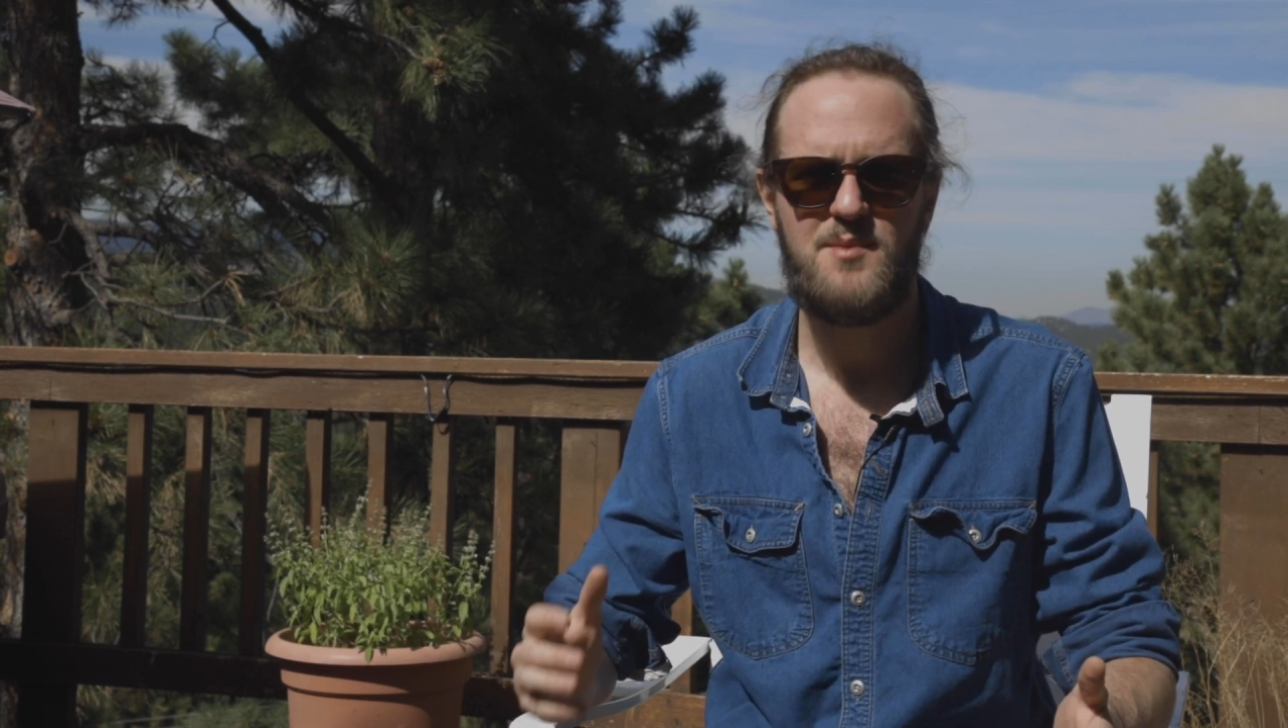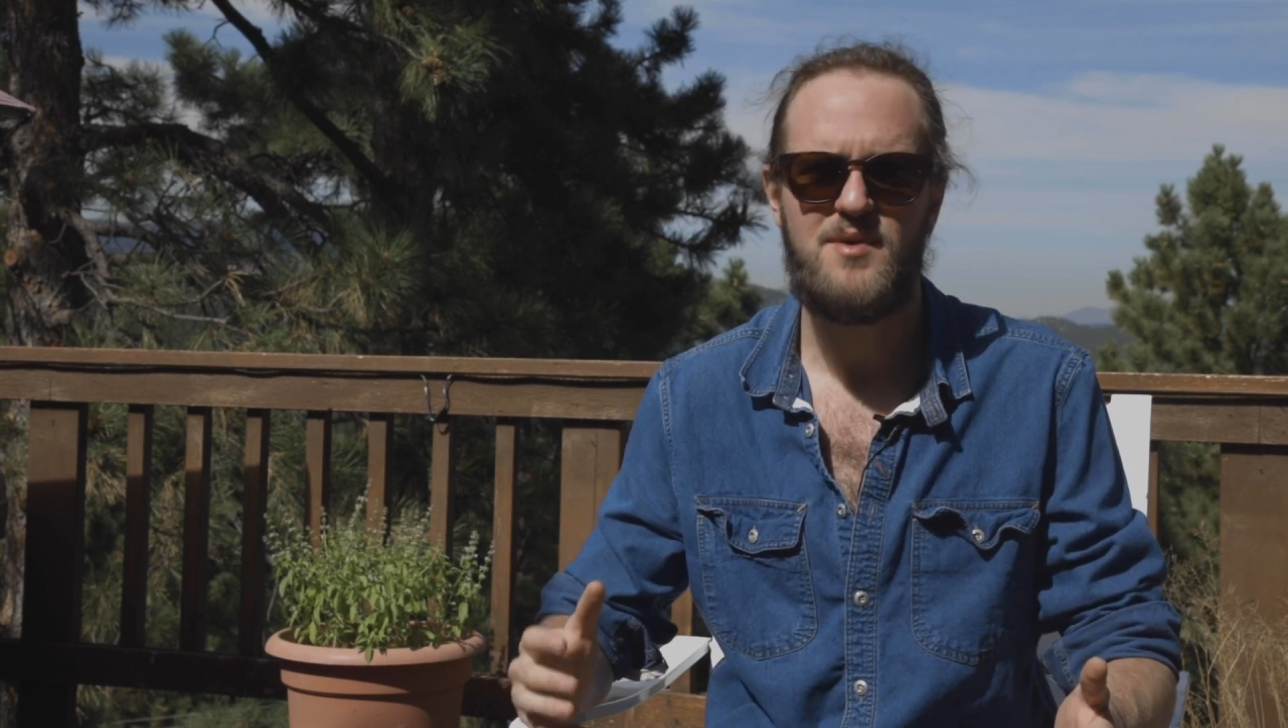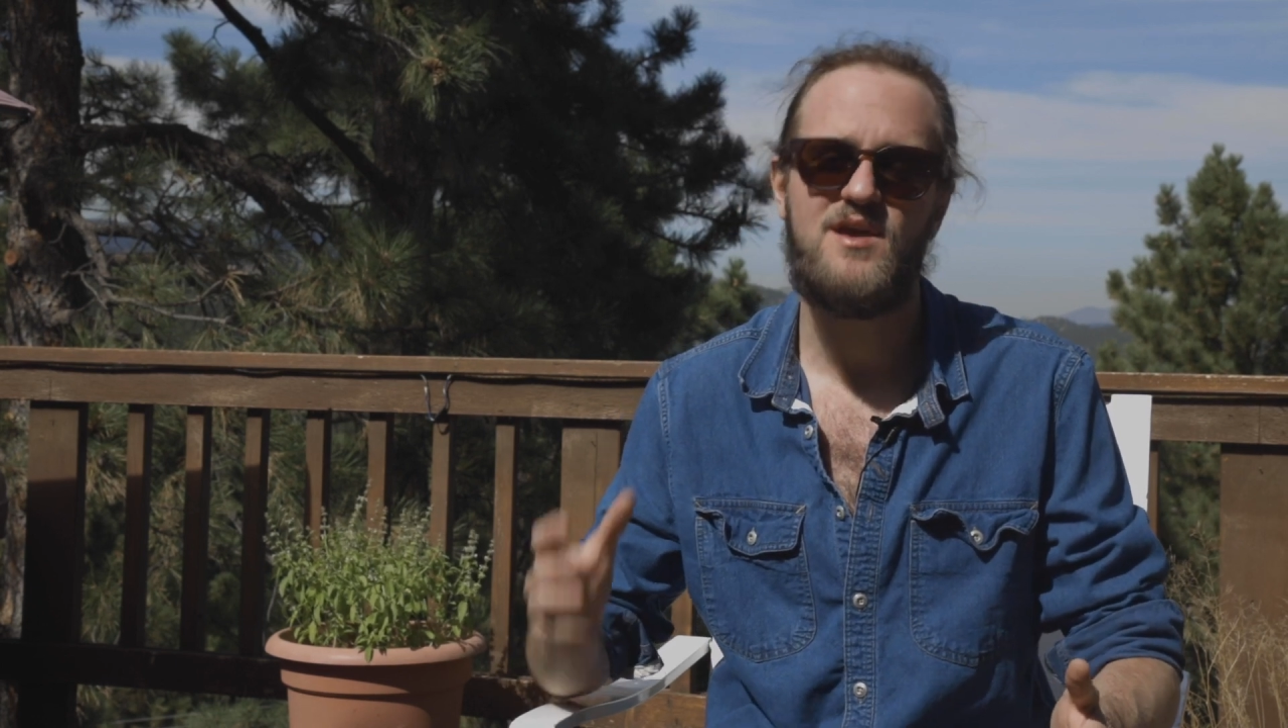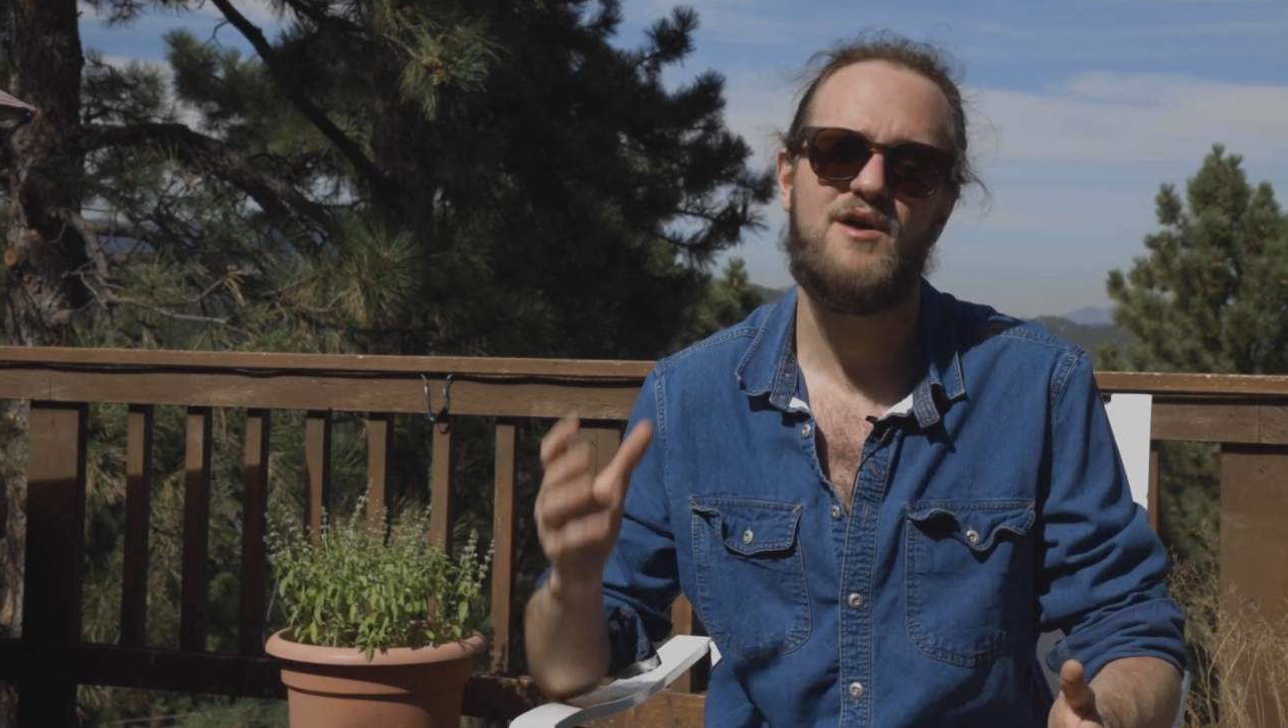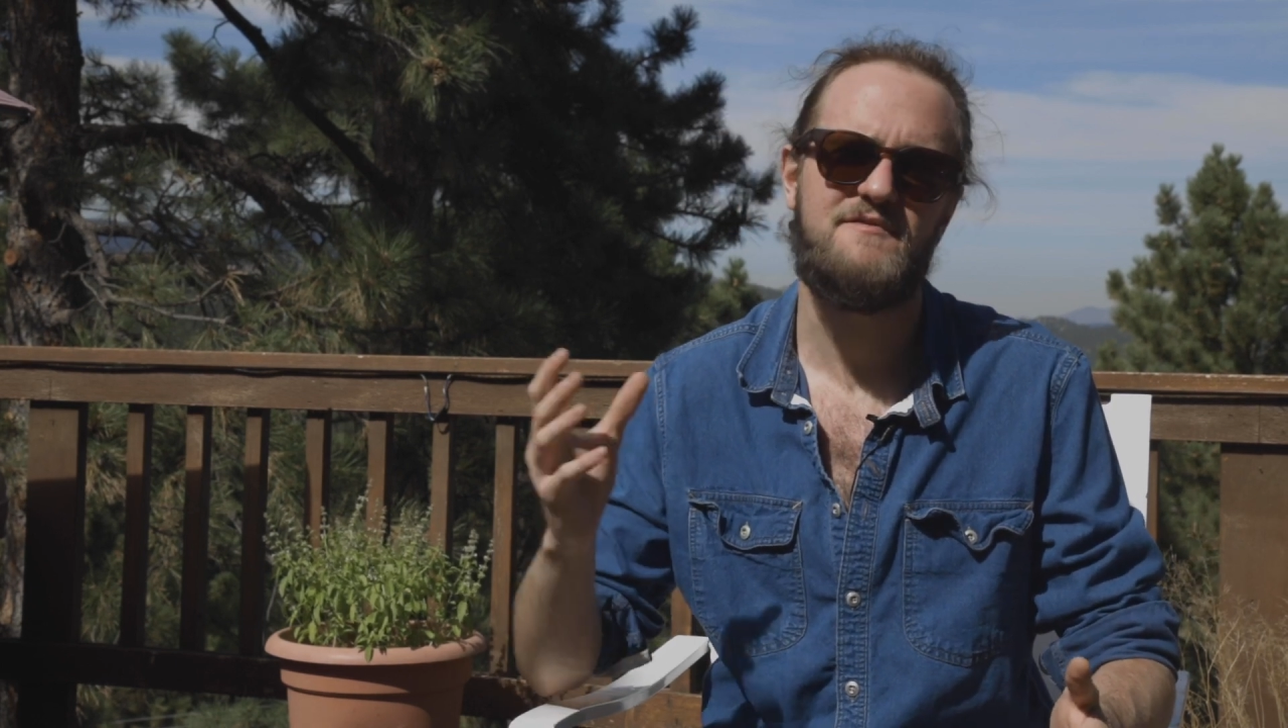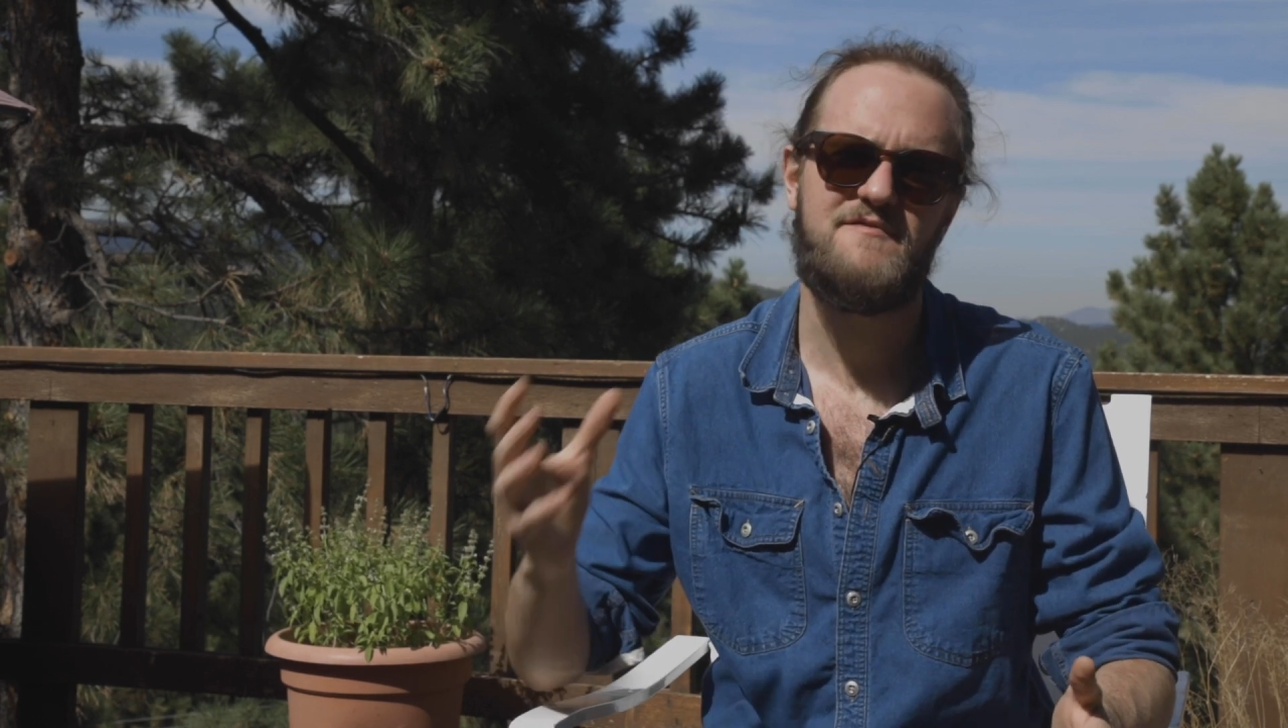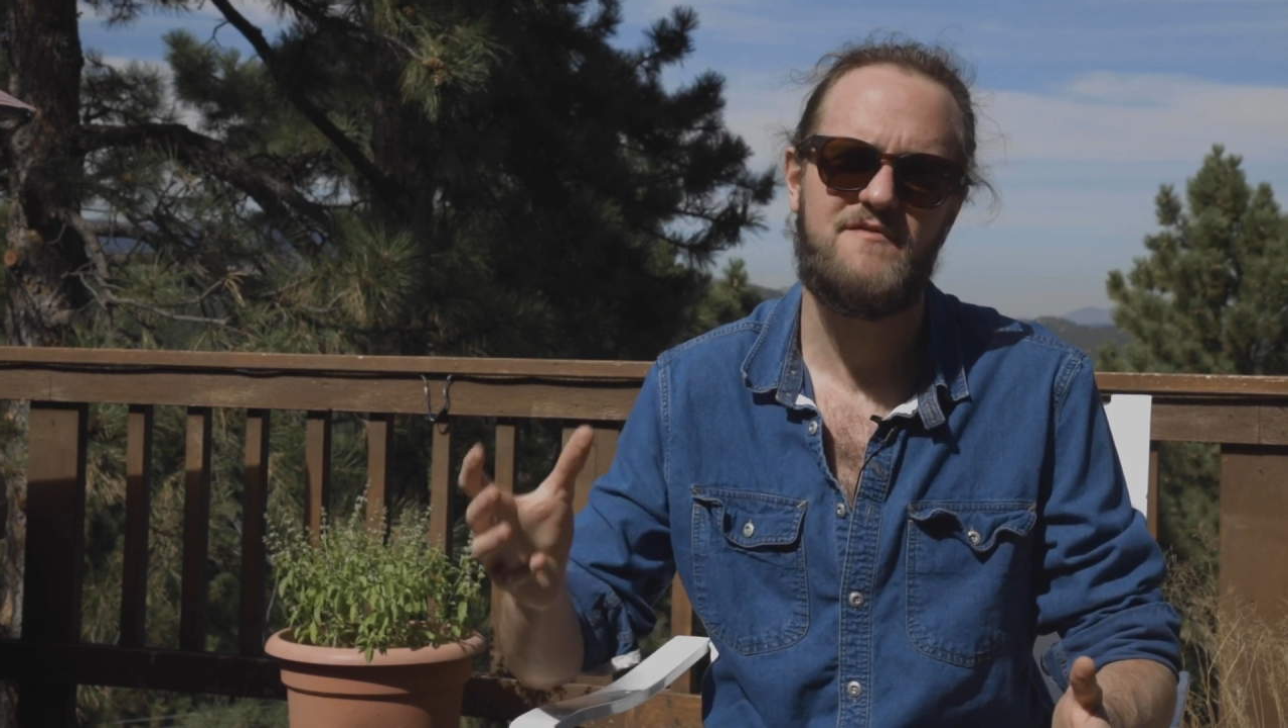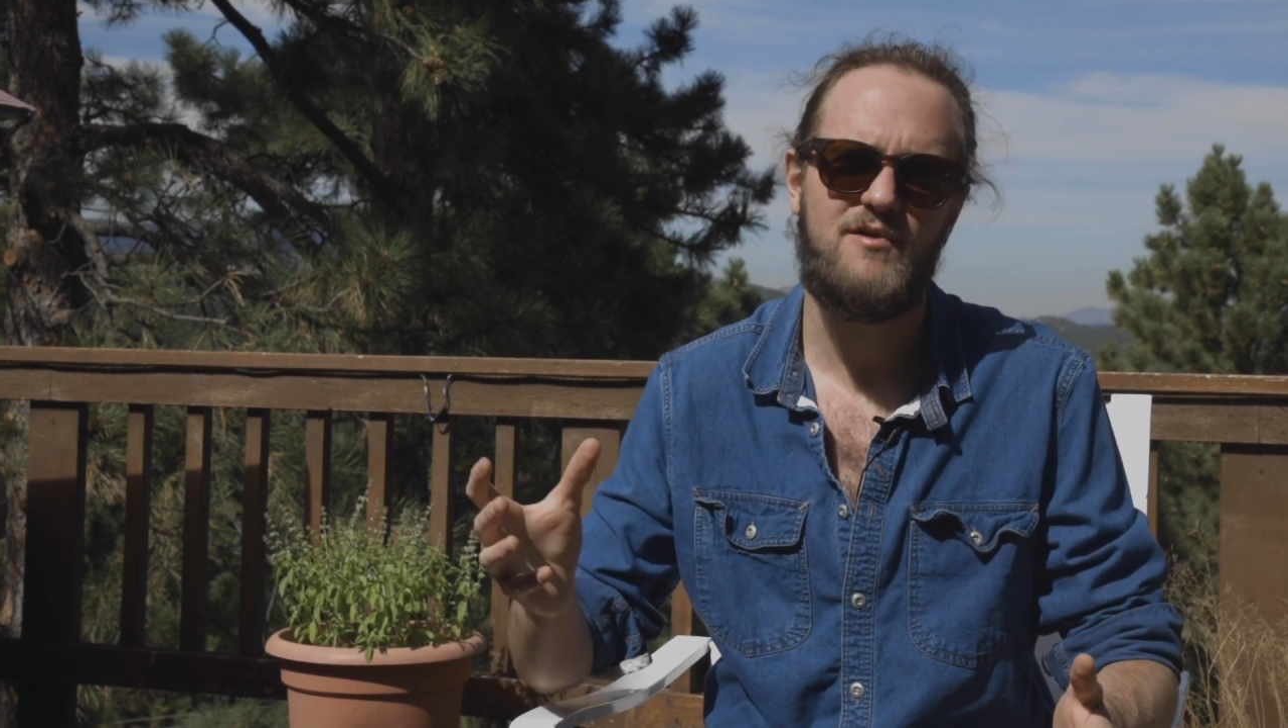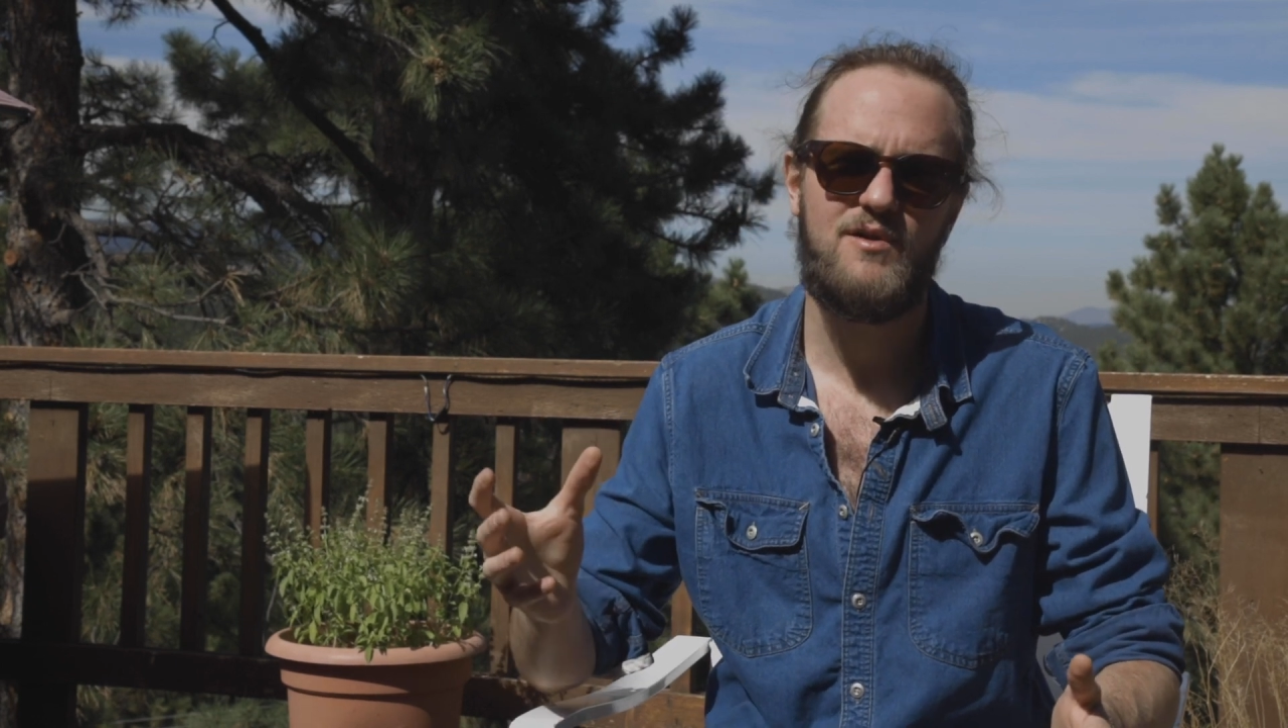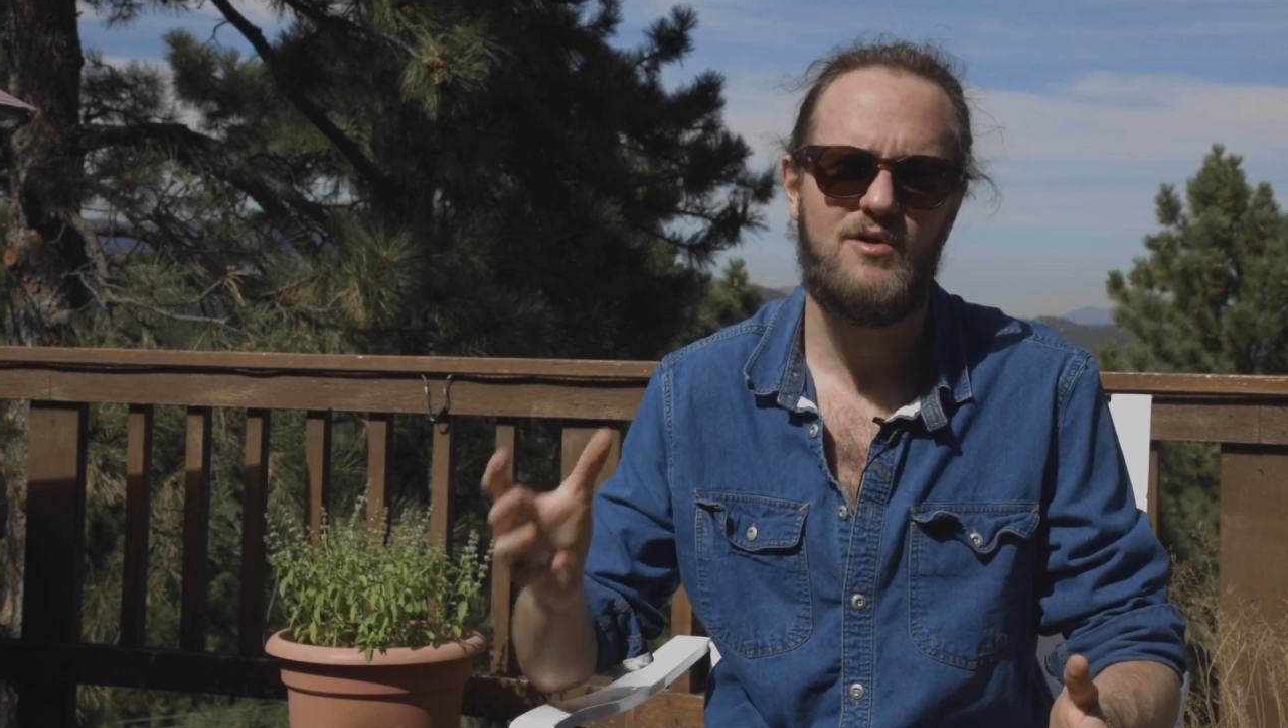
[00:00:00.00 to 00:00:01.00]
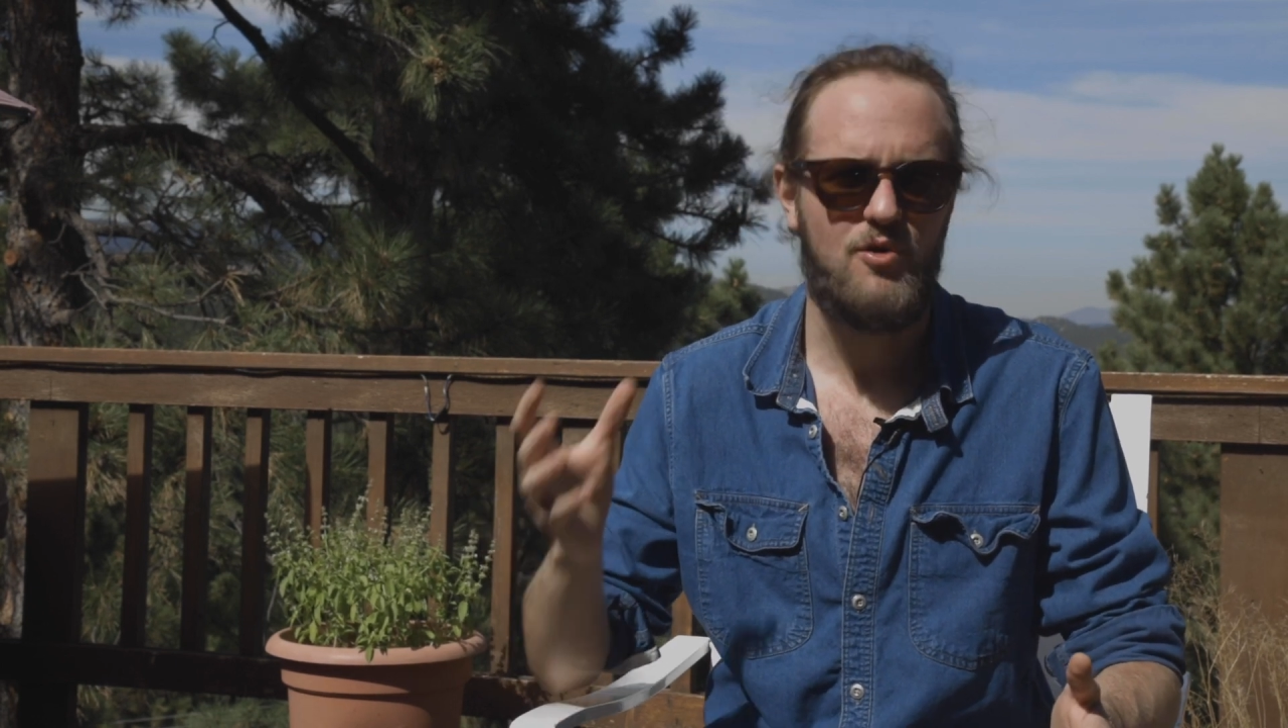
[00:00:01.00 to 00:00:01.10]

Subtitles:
be a full